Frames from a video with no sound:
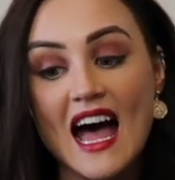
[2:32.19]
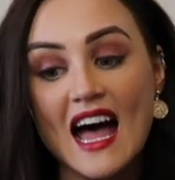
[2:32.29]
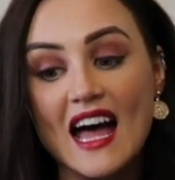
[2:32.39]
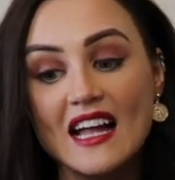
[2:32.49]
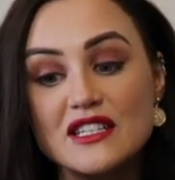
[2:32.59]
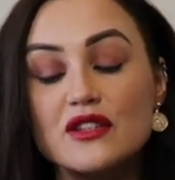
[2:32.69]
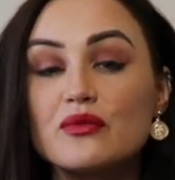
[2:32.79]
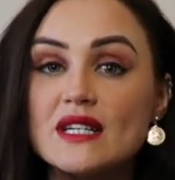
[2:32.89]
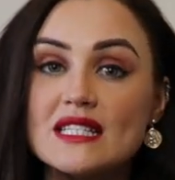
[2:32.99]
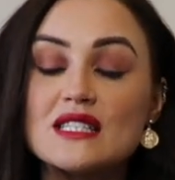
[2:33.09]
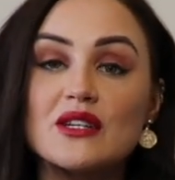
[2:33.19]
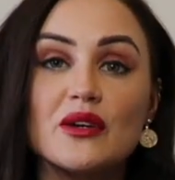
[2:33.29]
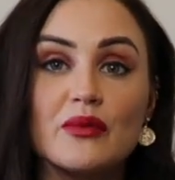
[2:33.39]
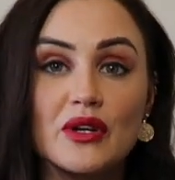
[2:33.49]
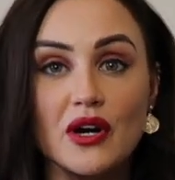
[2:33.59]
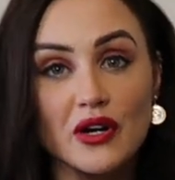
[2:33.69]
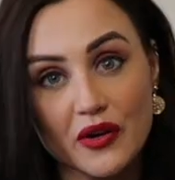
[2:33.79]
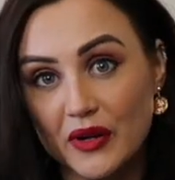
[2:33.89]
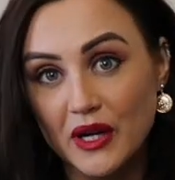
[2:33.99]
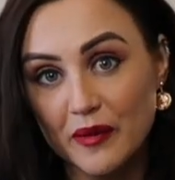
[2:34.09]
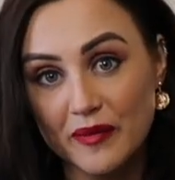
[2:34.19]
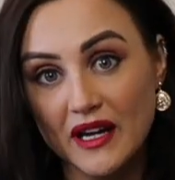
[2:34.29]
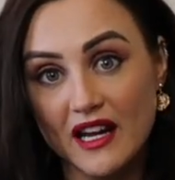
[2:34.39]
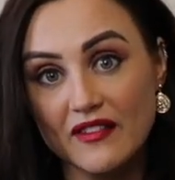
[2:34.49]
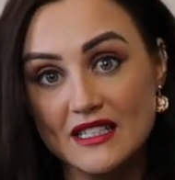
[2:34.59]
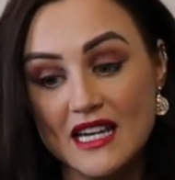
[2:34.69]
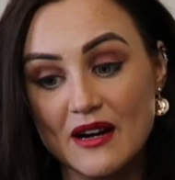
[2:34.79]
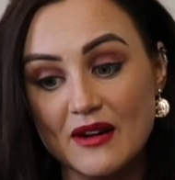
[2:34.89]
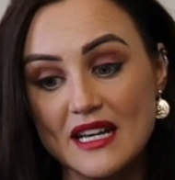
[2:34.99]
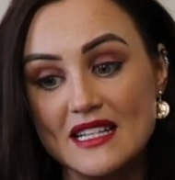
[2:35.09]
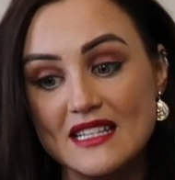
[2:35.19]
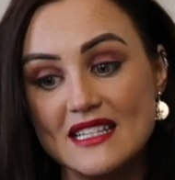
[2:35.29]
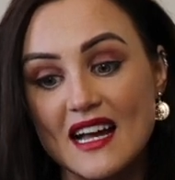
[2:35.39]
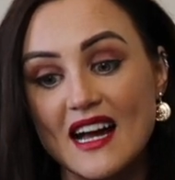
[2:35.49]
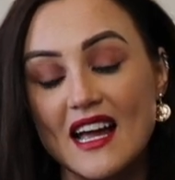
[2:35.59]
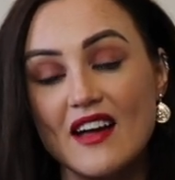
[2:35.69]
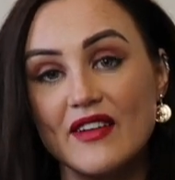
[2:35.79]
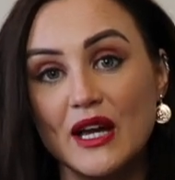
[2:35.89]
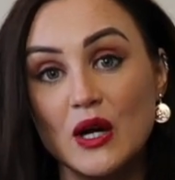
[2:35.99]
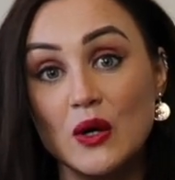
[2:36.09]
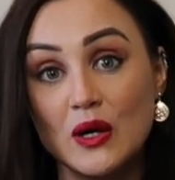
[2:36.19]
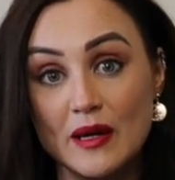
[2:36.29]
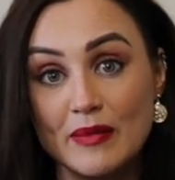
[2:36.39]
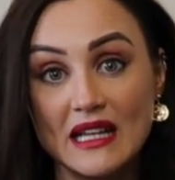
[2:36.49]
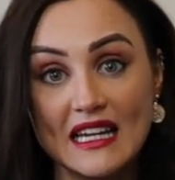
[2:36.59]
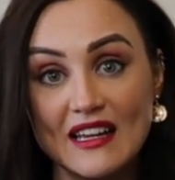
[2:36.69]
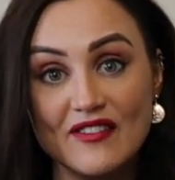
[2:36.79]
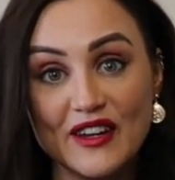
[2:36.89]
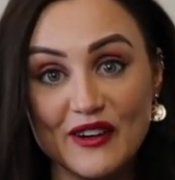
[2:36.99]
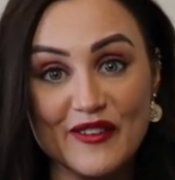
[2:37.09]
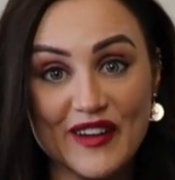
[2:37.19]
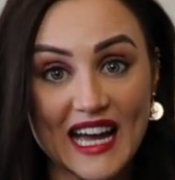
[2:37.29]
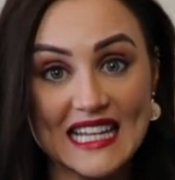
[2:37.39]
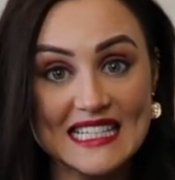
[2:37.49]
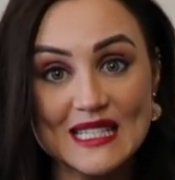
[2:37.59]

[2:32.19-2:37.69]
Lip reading: and the reason, sorry, we're not going up the Eiffel Tower is I have a crippling fear of heights,